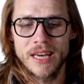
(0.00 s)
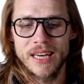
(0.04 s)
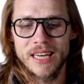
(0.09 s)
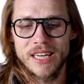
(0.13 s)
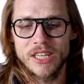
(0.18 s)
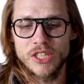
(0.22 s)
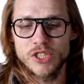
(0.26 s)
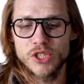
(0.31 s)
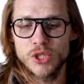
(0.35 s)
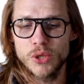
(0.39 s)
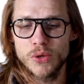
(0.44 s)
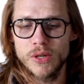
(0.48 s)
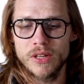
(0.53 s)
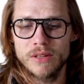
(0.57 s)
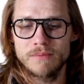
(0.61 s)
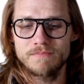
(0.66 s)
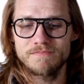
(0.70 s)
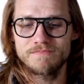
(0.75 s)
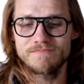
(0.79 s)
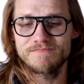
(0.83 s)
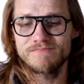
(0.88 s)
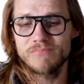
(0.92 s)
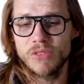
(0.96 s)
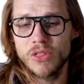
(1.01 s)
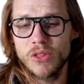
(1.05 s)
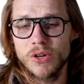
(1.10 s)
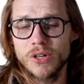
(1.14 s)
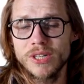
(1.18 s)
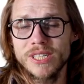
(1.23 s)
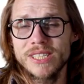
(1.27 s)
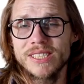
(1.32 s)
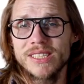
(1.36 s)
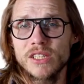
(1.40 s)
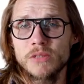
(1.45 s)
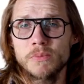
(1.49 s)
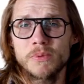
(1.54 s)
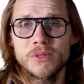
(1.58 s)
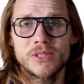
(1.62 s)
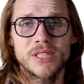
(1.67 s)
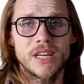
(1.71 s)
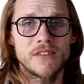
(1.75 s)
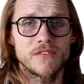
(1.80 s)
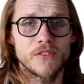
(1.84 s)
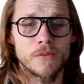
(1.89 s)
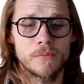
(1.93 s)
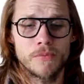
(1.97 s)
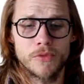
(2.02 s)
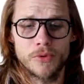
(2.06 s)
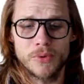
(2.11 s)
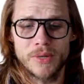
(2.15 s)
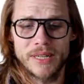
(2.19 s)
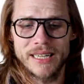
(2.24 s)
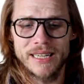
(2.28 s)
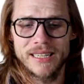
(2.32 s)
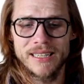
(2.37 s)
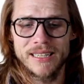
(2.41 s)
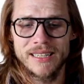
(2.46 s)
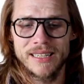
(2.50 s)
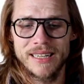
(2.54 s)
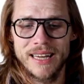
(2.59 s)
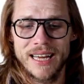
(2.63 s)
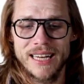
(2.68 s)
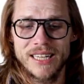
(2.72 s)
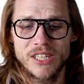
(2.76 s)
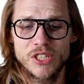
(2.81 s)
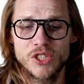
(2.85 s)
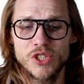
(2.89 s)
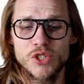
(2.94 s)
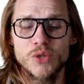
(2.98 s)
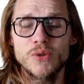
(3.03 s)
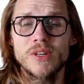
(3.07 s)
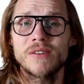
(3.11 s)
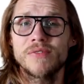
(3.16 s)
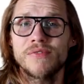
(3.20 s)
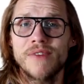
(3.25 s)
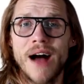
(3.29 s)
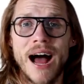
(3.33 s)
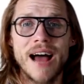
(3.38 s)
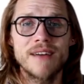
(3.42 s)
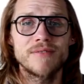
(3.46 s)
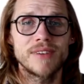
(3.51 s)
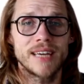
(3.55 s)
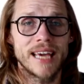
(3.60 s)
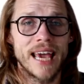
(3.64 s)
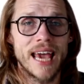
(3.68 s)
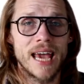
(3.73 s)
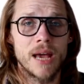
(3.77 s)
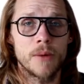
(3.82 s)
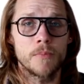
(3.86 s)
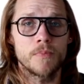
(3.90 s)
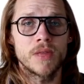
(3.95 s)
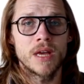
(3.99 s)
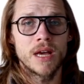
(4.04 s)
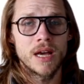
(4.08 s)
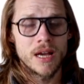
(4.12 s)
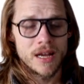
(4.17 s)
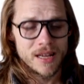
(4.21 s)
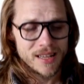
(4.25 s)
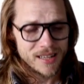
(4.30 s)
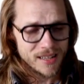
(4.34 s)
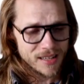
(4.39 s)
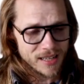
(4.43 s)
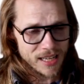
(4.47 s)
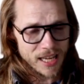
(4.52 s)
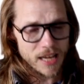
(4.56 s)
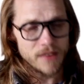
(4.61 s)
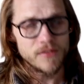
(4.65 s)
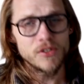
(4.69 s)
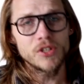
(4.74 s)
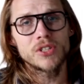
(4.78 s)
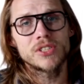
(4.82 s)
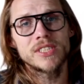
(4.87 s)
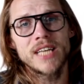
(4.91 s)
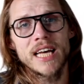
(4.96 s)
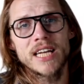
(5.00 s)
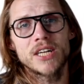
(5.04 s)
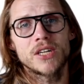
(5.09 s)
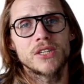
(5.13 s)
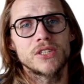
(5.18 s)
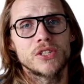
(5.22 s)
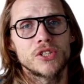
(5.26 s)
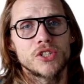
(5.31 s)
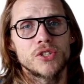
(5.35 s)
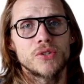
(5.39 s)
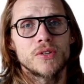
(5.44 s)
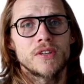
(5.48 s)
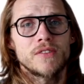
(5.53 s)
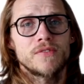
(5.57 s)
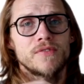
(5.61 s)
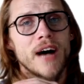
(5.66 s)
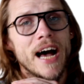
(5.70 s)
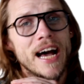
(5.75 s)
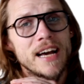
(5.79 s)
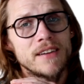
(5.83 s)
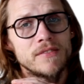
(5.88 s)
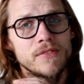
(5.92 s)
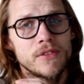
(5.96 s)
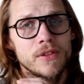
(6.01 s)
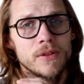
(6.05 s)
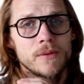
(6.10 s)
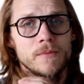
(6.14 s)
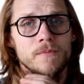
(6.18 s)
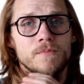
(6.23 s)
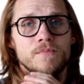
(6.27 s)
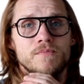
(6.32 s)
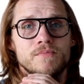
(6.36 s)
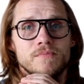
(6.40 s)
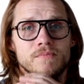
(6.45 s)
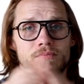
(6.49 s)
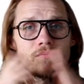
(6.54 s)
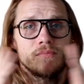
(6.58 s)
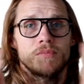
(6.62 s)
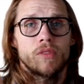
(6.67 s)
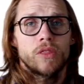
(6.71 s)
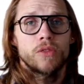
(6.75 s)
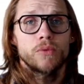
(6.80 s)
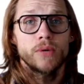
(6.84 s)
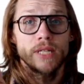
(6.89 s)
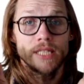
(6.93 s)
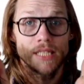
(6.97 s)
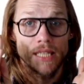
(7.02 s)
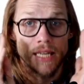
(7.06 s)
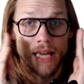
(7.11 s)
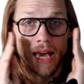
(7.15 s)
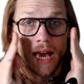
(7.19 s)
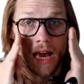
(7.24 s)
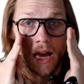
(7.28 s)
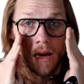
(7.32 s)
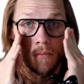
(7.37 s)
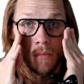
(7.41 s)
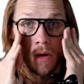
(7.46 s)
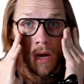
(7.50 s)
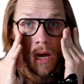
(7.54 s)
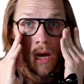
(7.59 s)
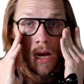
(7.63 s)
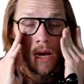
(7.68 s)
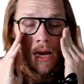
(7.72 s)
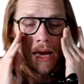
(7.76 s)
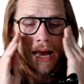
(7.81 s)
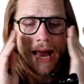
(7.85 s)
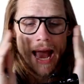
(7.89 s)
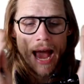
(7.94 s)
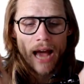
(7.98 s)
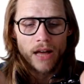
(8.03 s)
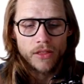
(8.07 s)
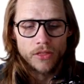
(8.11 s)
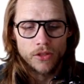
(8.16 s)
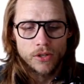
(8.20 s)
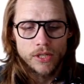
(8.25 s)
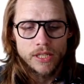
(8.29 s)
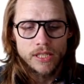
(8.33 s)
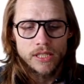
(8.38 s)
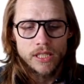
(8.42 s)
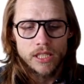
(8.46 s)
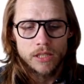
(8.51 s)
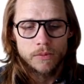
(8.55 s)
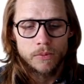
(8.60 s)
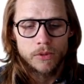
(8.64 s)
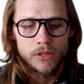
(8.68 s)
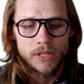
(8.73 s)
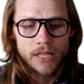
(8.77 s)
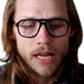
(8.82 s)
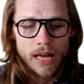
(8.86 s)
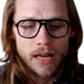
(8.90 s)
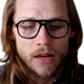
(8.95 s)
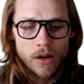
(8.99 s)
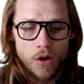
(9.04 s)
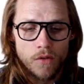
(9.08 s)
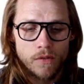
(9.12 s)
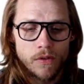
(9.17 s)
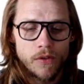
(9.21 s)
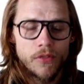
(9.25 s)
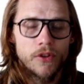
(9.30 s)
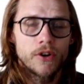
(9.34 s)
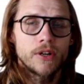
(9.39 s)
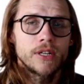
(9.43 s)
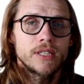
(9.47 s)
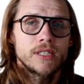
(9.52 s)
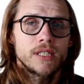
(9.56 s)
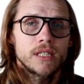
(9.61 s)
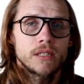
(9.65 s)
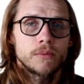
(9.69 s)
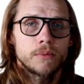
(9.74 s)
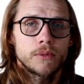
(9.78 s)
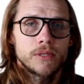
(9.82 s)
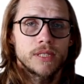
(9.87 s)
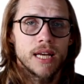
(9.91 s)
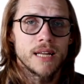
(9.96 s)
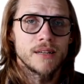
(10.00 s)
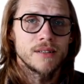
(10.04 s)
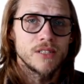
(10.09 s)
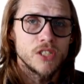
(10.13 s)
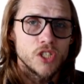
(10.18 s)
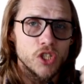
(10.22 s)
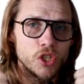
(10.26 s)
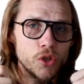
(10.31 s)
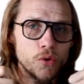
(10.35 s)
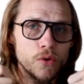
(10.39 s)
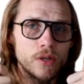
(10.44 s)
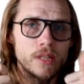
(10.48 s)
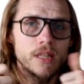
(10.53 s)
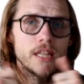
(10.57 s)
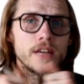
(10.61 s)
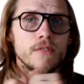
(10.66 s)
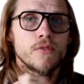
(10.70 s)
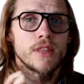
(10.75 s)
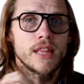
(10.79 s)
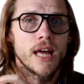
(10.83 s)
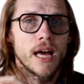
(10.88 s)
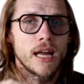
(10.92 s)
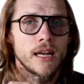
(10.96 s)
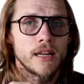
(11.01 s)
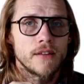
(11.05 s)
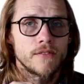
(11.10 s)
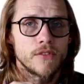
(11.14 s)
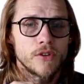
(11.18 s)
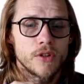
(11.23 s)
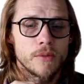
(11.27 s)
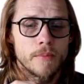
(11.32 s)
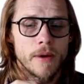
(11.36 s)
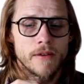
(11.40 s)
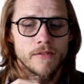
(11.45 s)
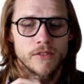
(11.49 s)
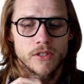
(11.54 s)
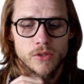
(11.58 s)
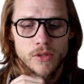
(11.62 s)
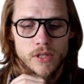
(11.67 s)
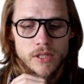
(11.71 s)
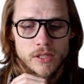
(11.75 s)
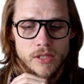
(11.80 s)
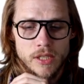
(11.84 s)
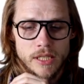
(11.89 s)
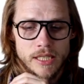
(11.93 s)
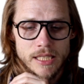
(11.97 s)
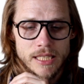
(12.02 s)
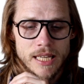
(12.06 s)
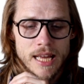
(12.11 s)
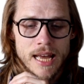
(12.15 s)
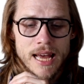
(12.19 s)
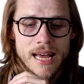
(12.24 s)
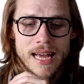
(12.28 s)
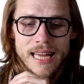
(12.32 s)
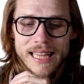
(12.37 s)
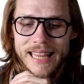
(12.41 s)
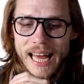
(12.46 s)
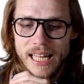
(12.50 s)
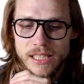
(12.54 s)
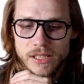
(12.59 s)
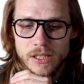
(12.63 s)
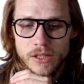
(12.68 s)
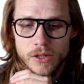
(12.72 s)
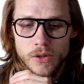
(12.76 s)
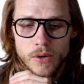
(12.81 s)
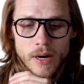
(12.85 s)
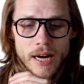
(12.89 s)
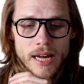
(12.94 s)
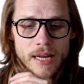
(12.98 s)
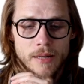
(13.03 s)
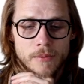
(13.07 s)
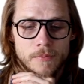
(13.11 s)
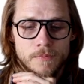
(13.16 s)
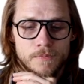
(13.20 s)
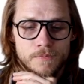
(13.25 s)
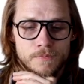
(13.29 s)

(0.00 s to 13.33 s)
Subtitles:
He's shooting 36% from 3, and he's shooting 5 a game. If you're a center and you're shooting 5 threes a game at 36%, over 36%, you can live with that if you're the Memphis Grizzlies. That's great.